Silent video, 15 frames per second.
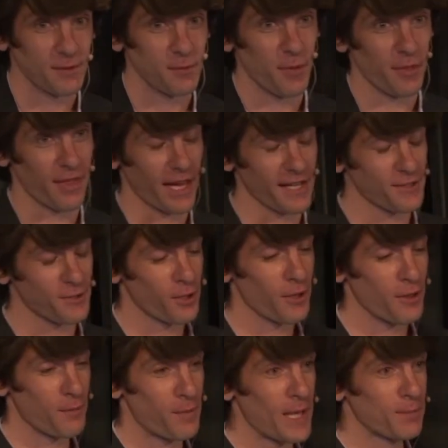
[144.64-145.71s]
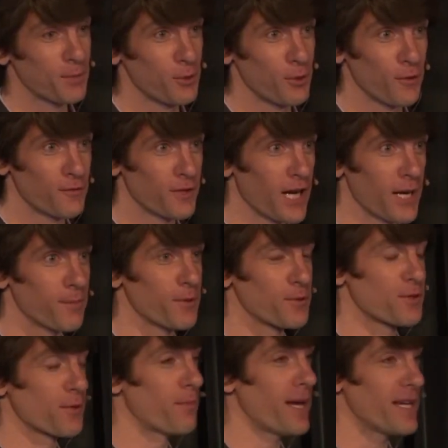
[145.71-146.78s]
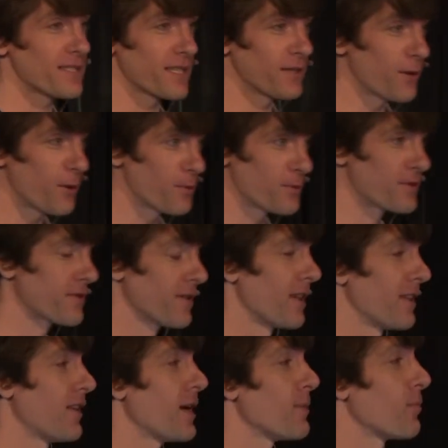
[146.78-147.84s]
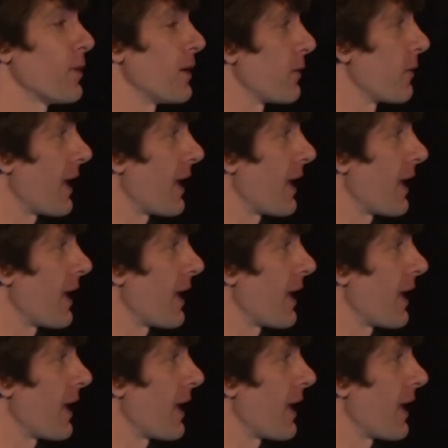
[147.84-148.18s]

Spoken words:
Thanks to all the people who have typed those amazing notes on the typewriter.